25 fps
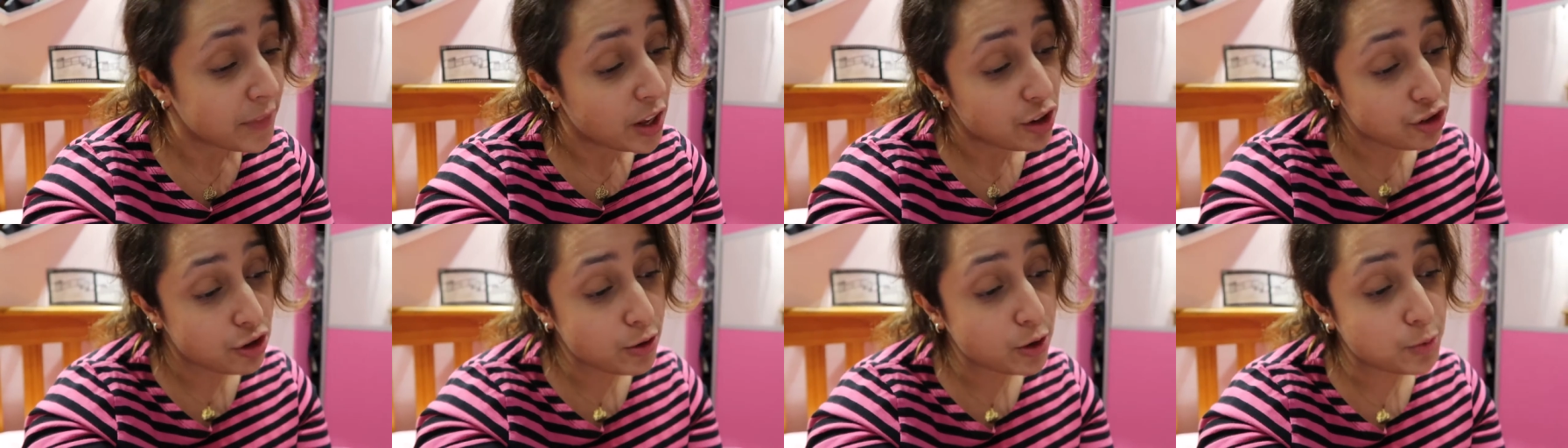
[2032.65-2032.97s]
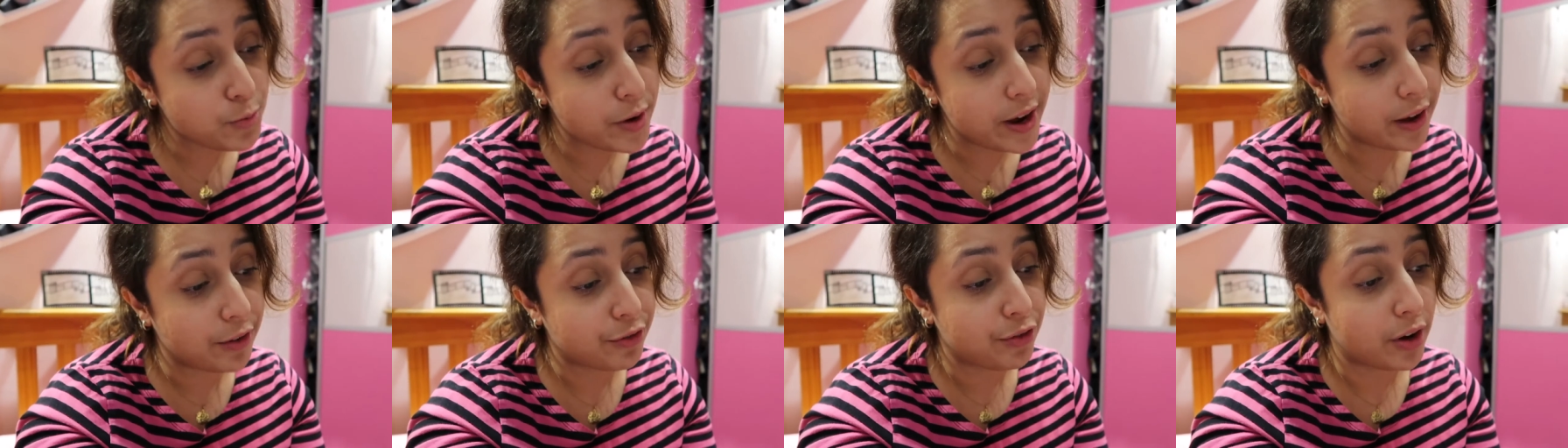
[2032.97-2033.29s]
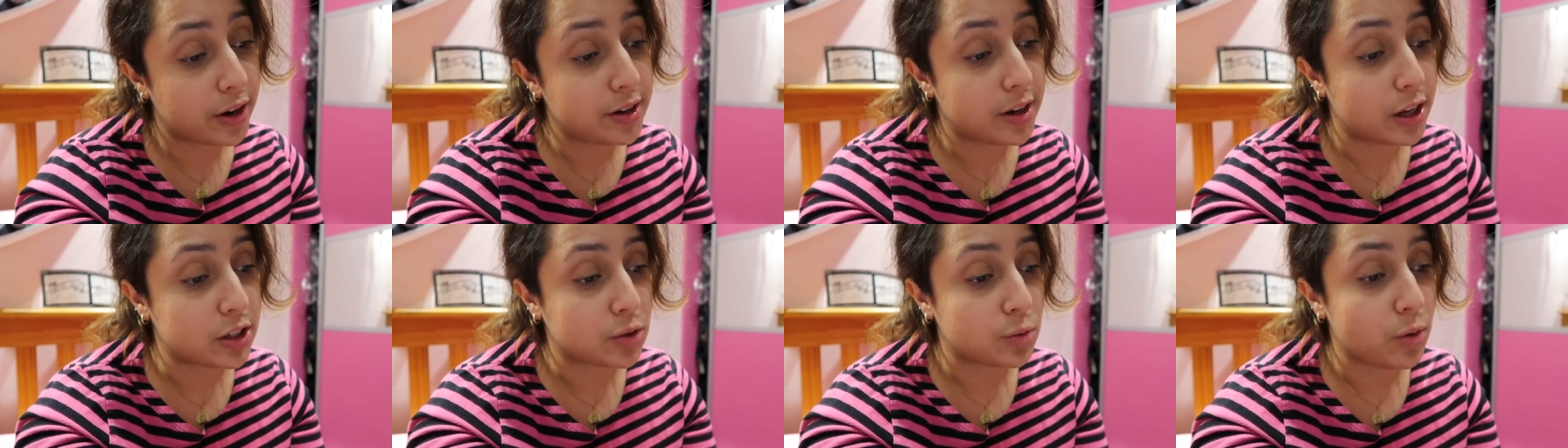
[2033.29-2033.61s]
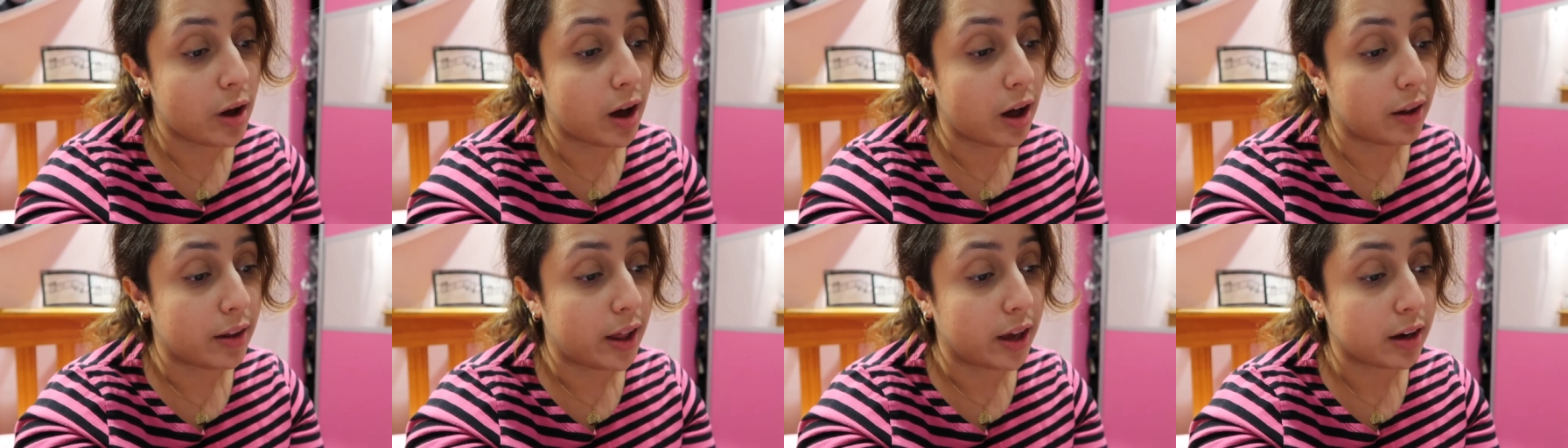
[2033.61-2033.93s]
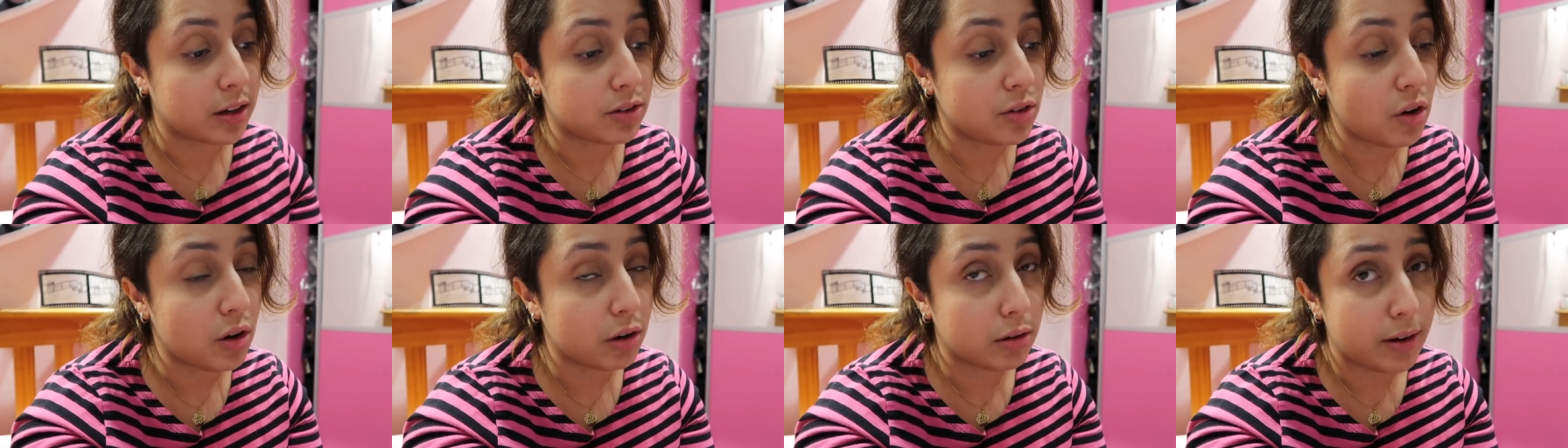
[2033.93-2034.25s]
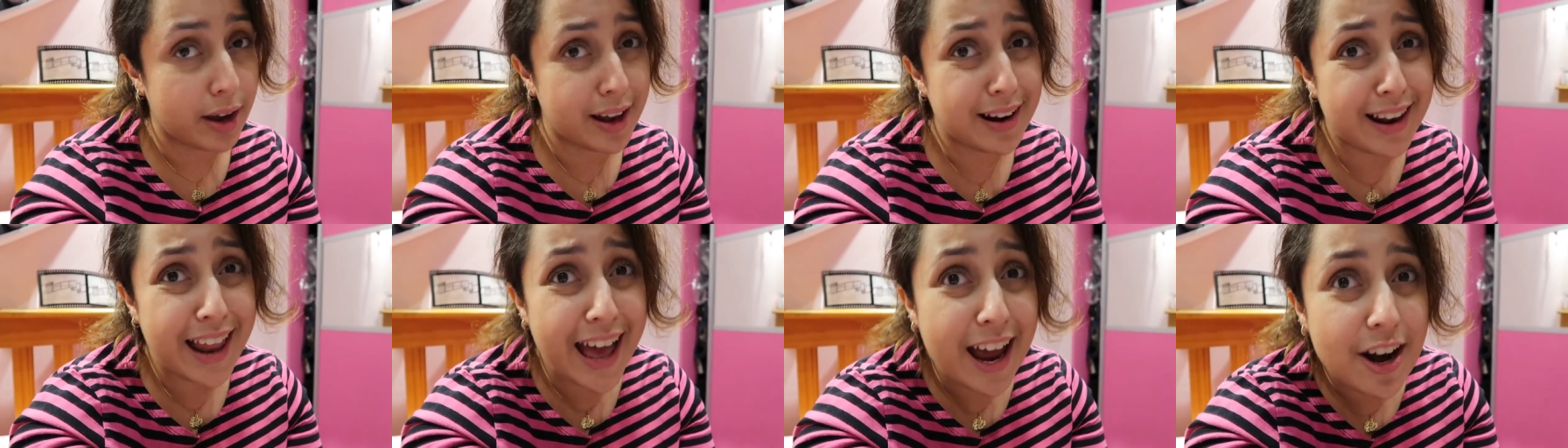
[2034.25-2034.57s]
She was pretty funny as well, like, not
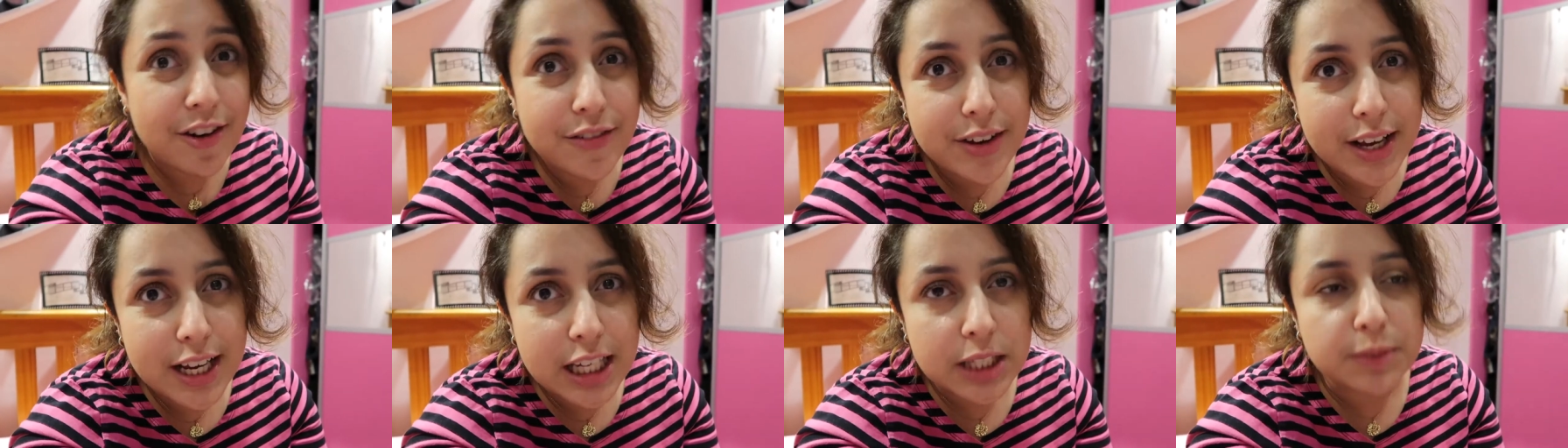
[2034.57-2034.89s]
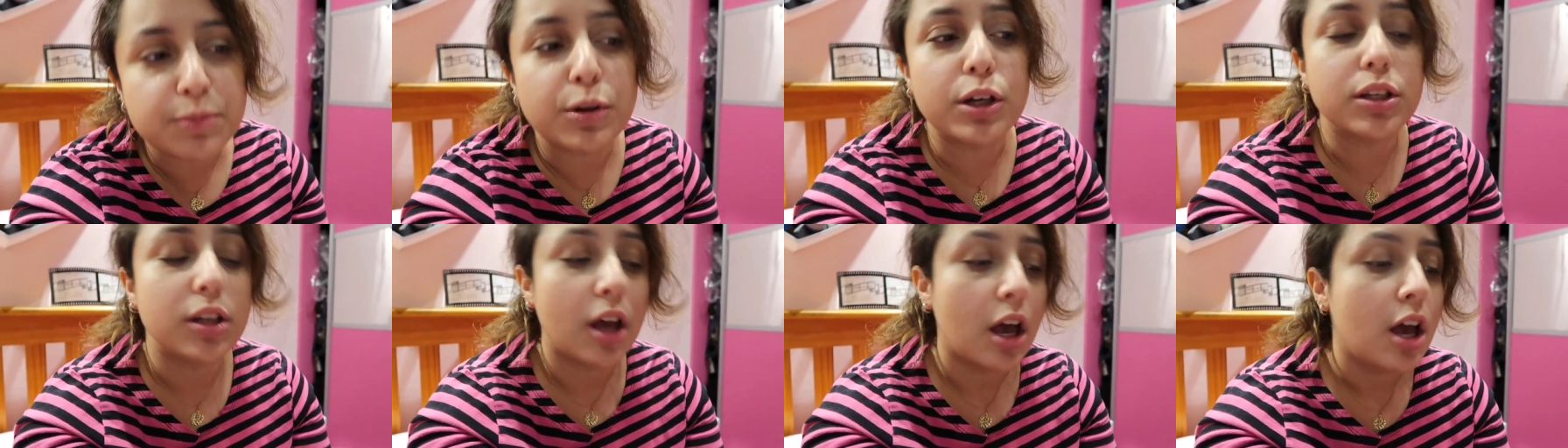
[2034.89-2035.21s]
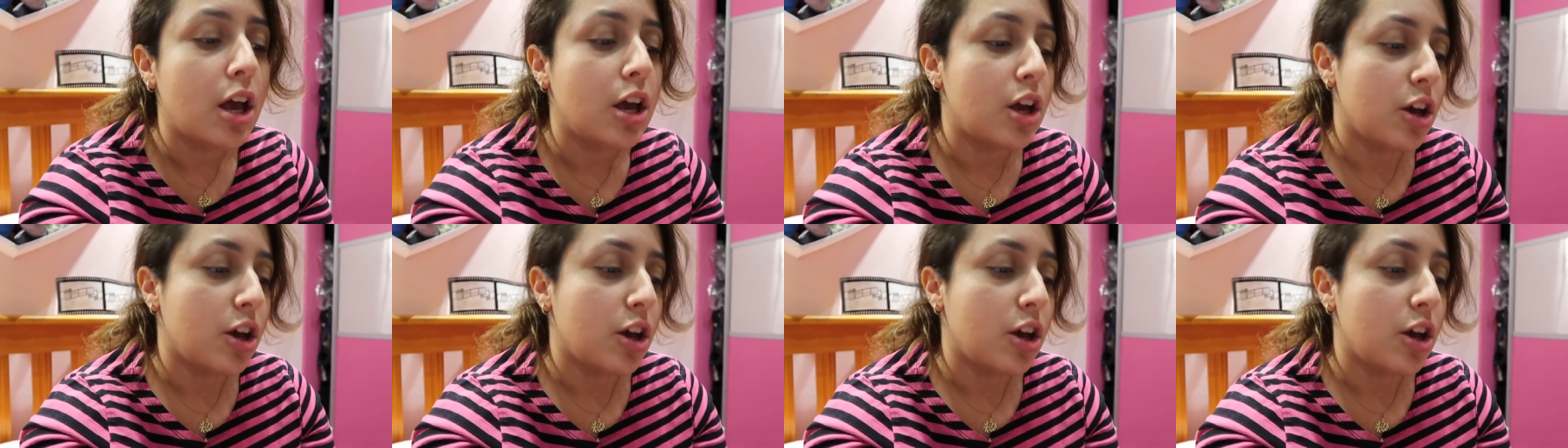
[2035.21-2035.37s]
hilarious, but